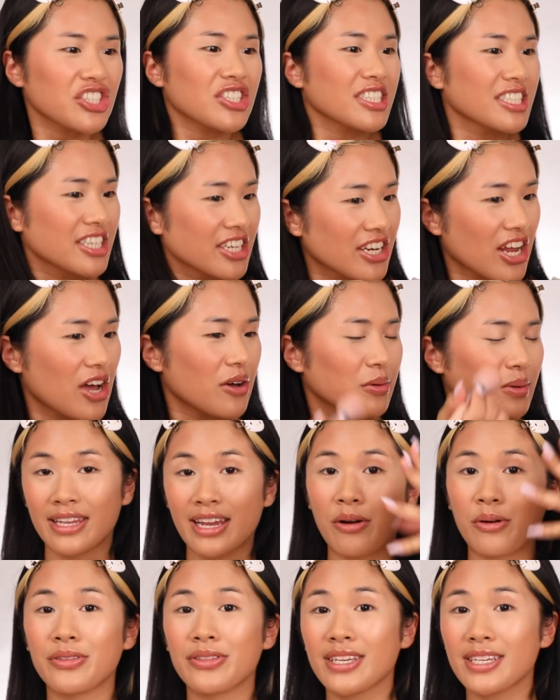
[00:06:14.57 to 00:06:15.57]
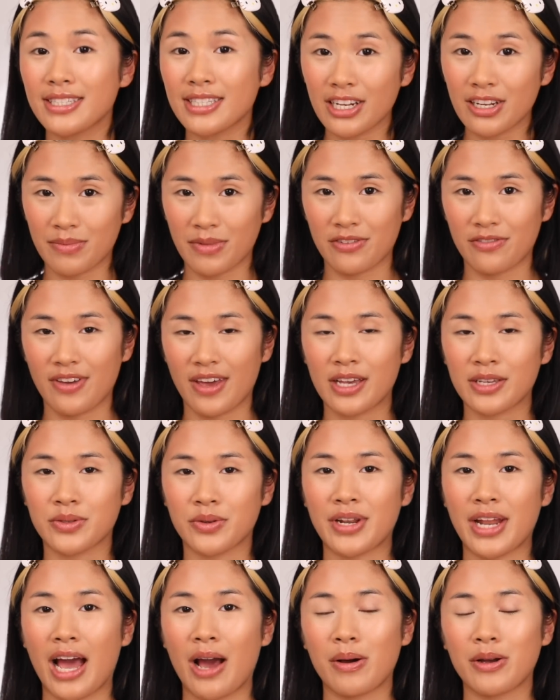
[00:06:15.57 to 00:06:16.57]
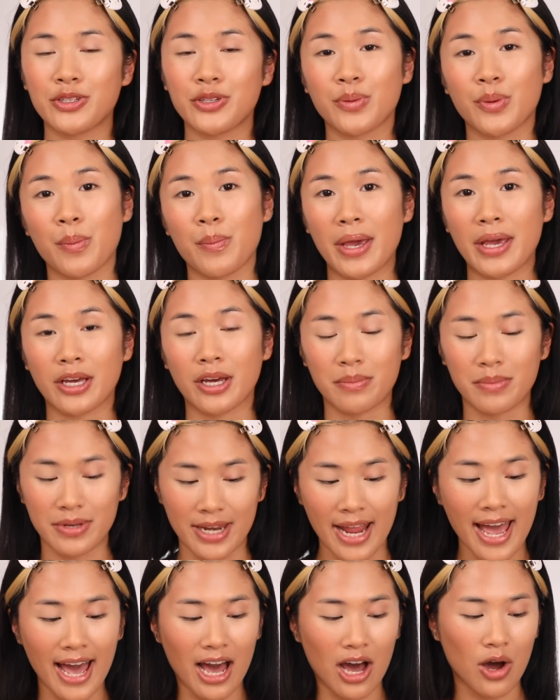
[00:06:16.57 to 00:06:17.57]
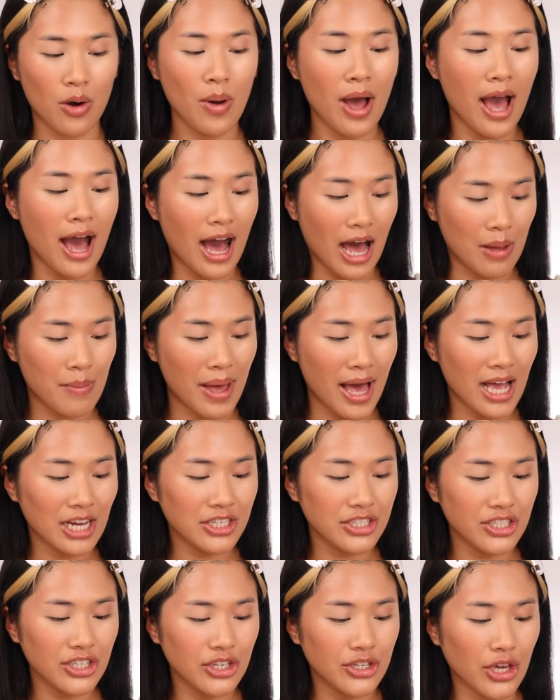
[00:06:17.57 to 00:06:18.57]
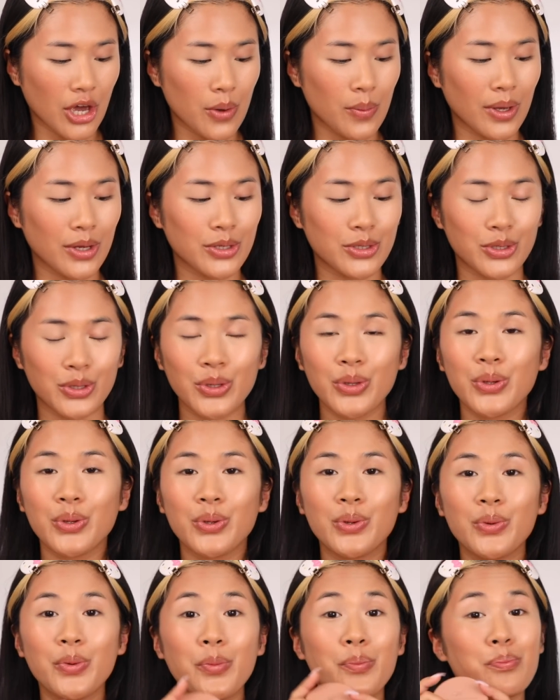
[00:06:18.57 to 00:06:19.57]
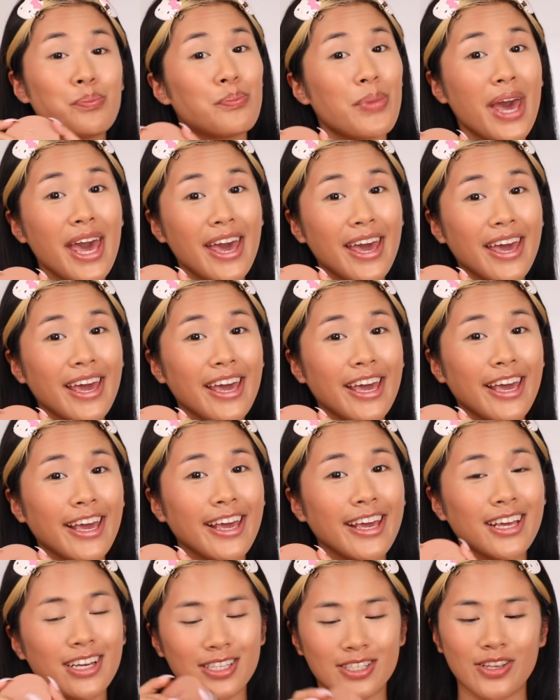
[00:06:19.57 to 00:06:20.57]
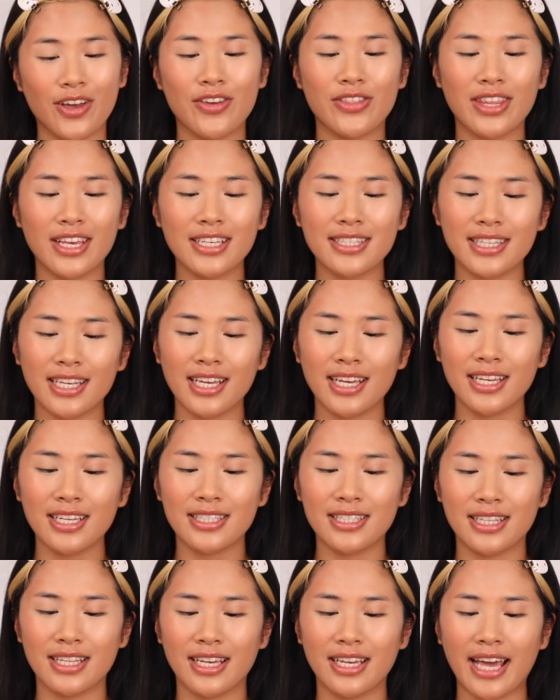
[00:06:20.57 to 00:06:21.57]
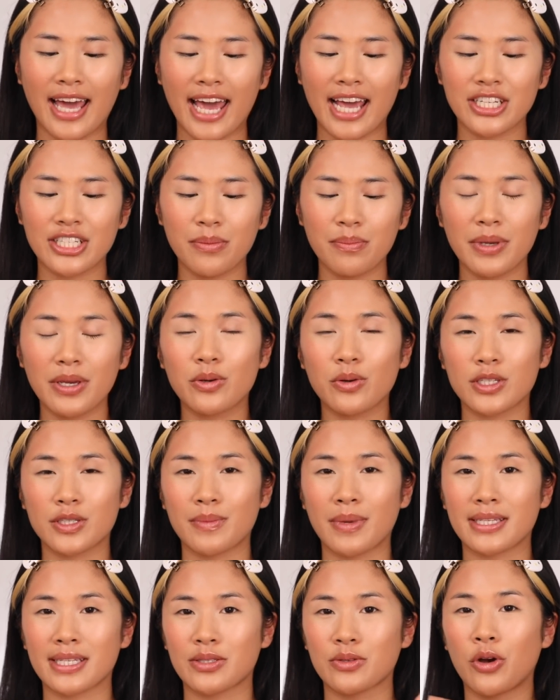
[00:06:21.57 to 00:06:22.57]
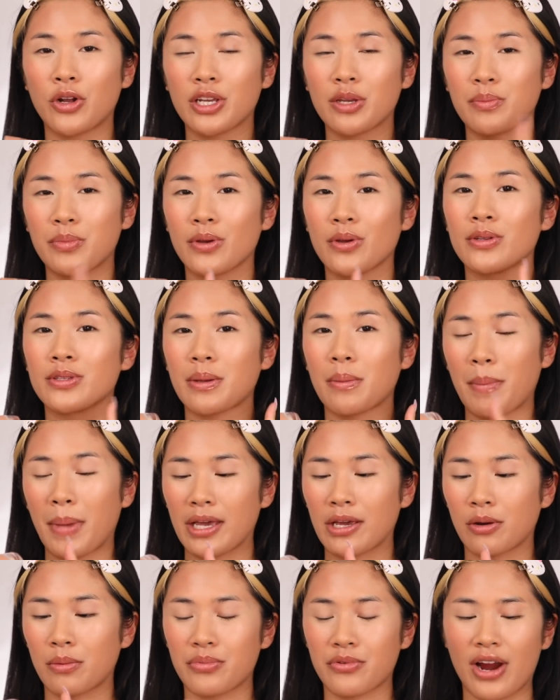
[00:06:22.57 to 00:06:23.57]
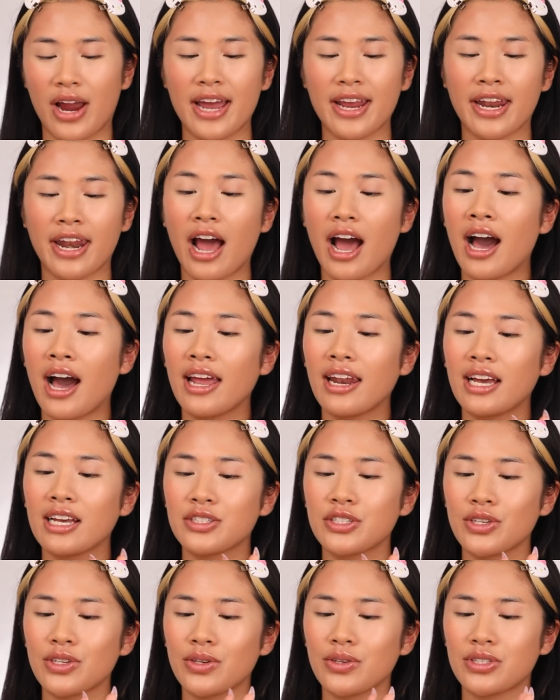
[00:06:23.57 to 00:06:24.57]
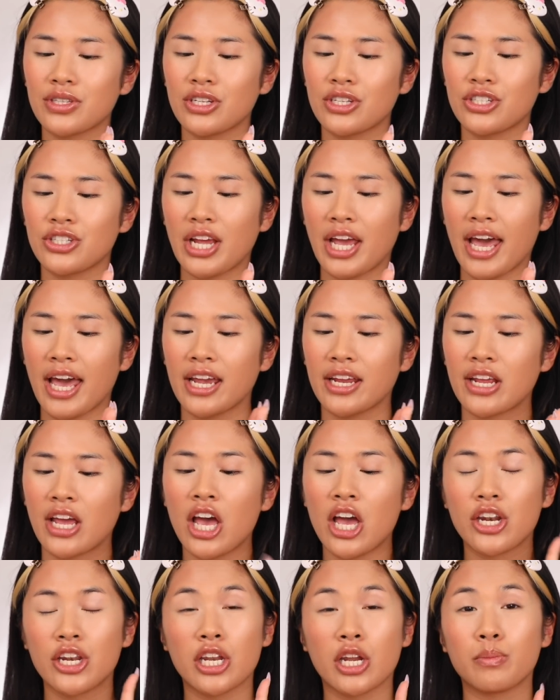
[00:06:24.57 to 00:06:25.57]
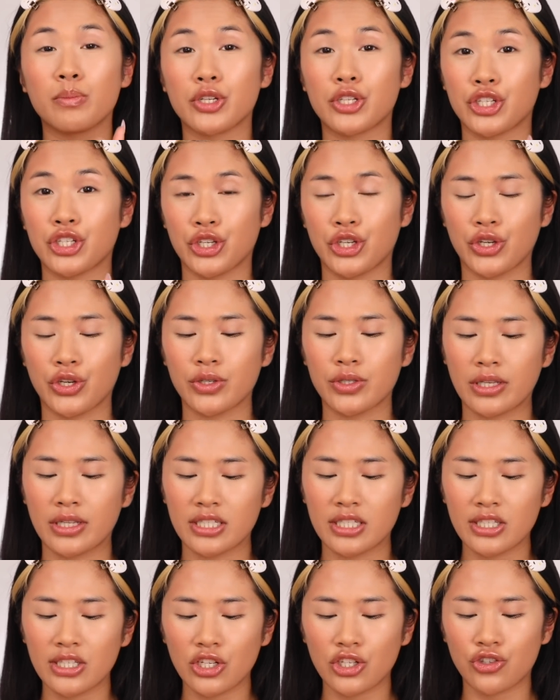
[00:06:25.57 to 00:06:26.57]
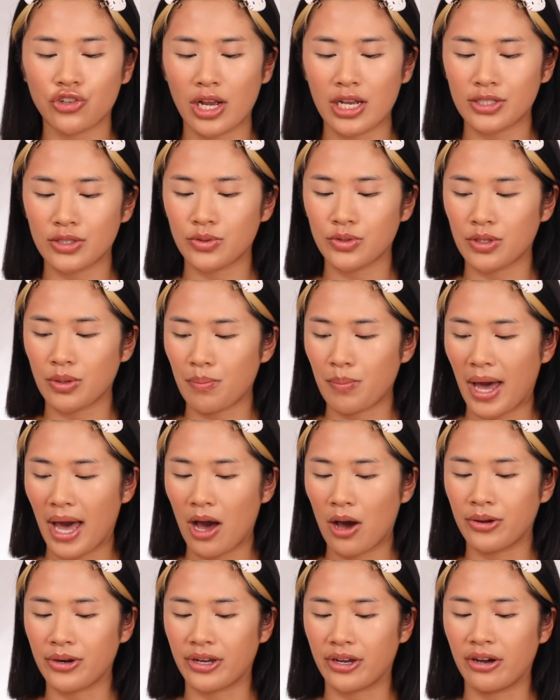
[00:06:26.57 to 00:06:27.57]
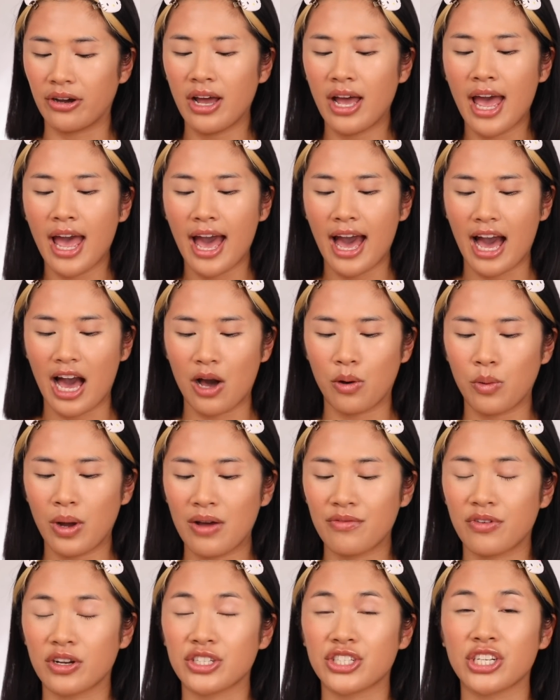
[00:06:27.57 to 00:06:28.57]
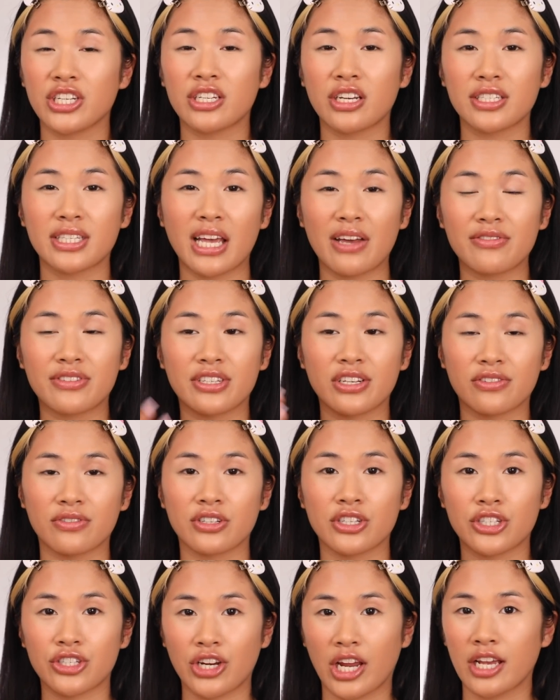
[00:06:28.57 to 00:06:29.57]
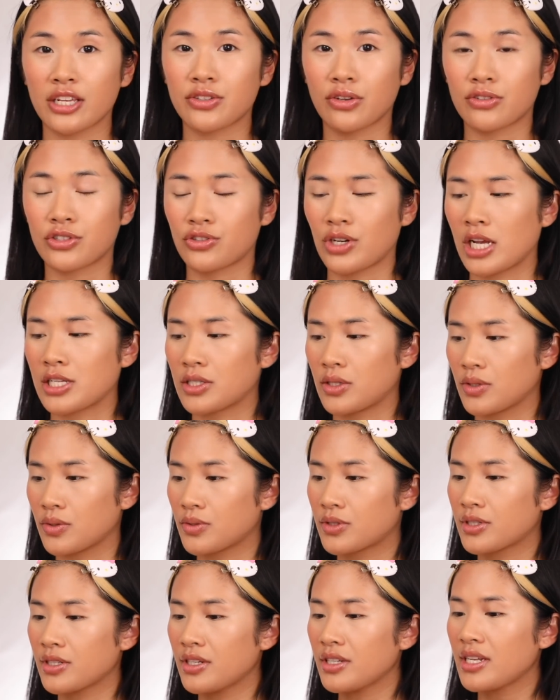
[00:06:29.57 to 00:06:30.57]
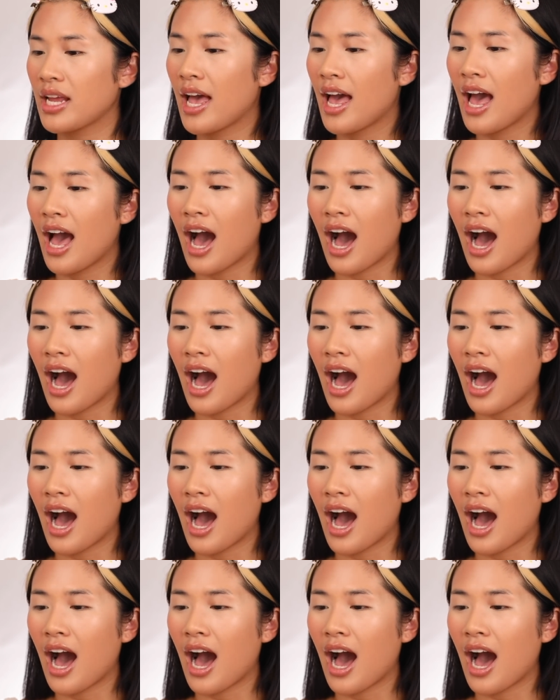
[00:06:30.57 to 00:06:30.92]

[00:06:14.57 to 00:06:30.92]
you know. Now on this side of my face, on how I do my makeup now, I'm actually going to bake. So this is the H&B Cosmetics Holly Boons makeup brand, and I like to use a shade number 2. So this is a translucent powder. However, she does have different shades of translucent.